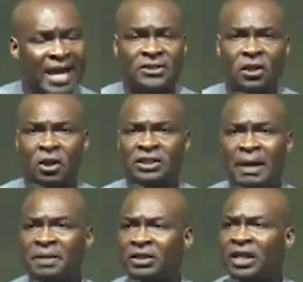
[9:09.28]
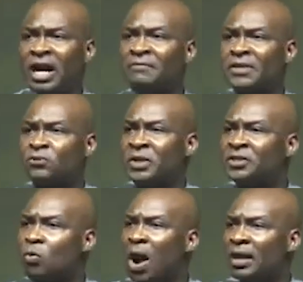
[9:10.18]
Exodus chapter 3 and verse
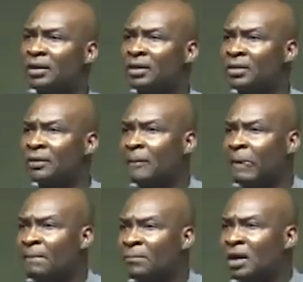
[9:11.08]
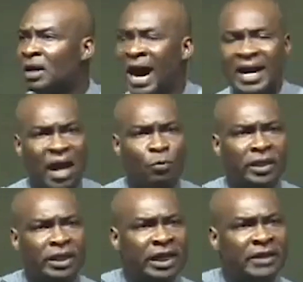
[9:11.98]
21. And I
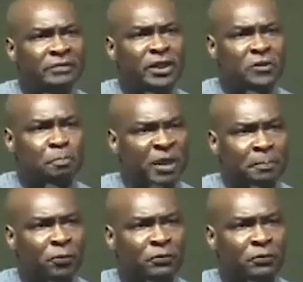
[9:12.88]
will give these people